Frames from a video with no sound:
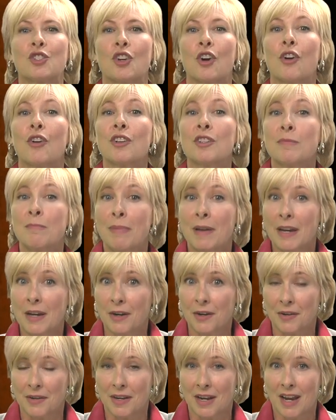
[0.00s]
Charles
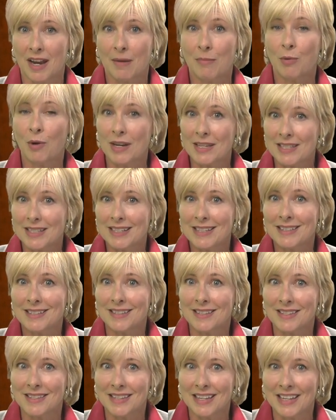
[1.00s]
Baird, President
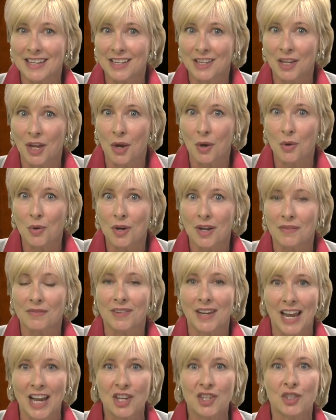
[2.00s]
and CEO of
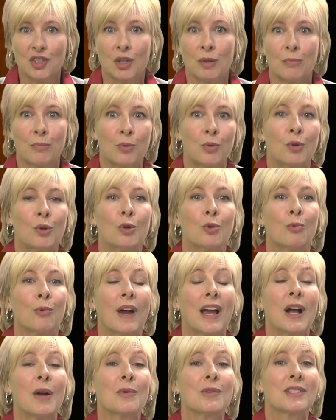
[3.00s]
National Pool
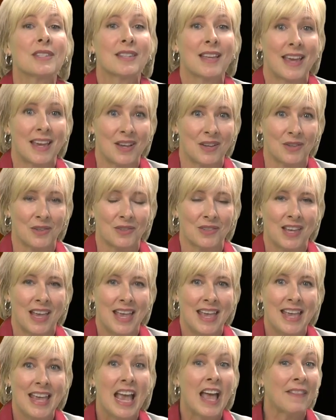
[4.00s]
Route Sales
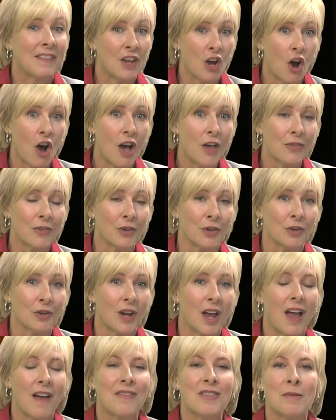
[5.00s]
and the author
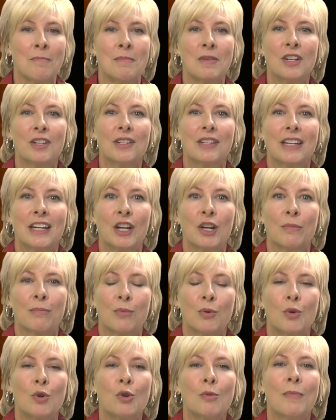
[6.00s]
of the Millionaire
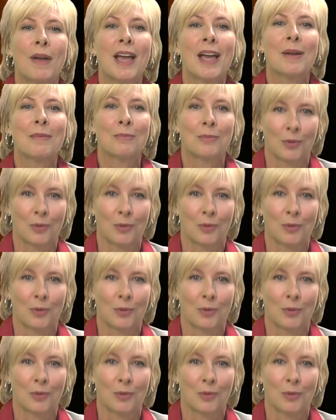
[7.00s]
Pool Man